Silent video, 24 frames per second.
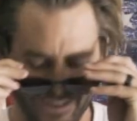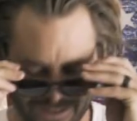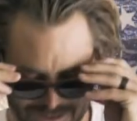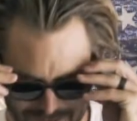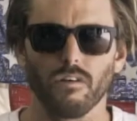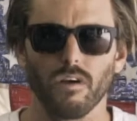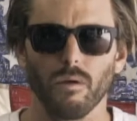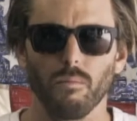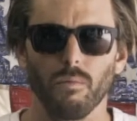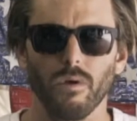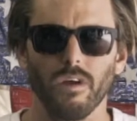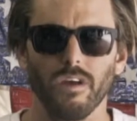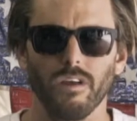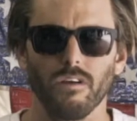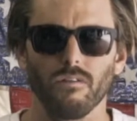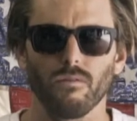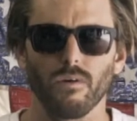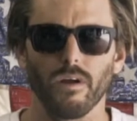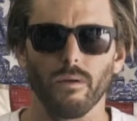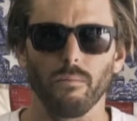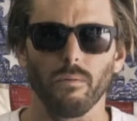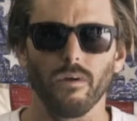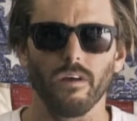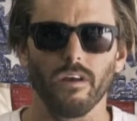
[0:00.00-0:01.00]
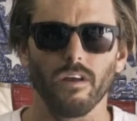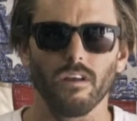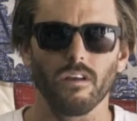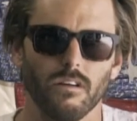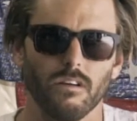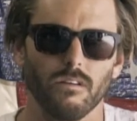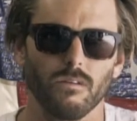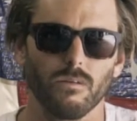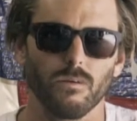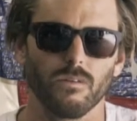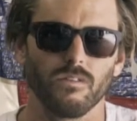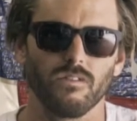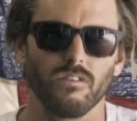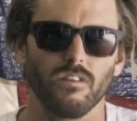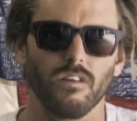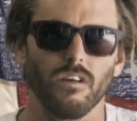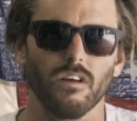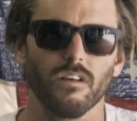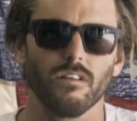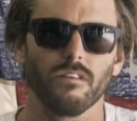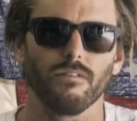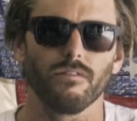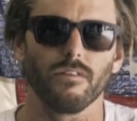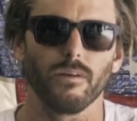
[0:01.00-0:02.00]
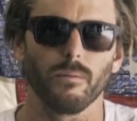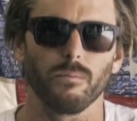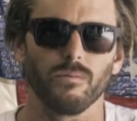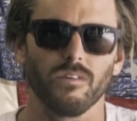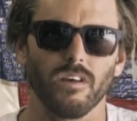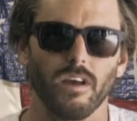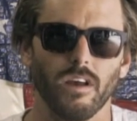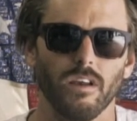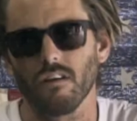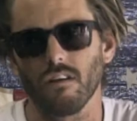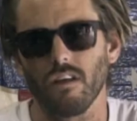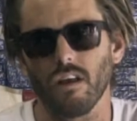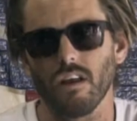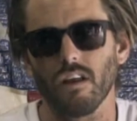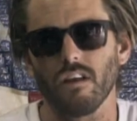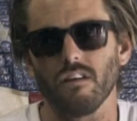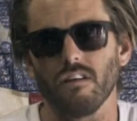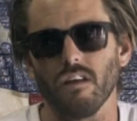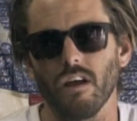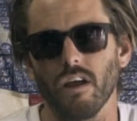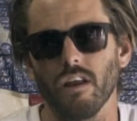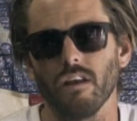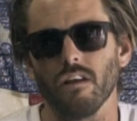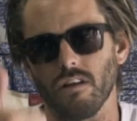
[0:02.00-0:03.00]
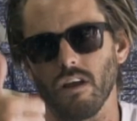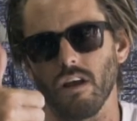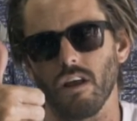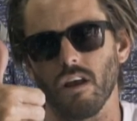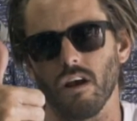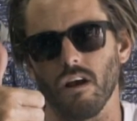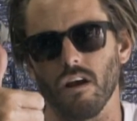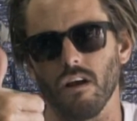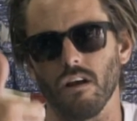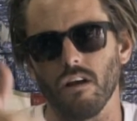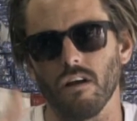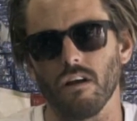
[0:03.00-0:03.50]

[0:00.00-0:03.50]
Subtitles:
Grip it and rip it. We'll see you on the flip side. Get it done. Take care.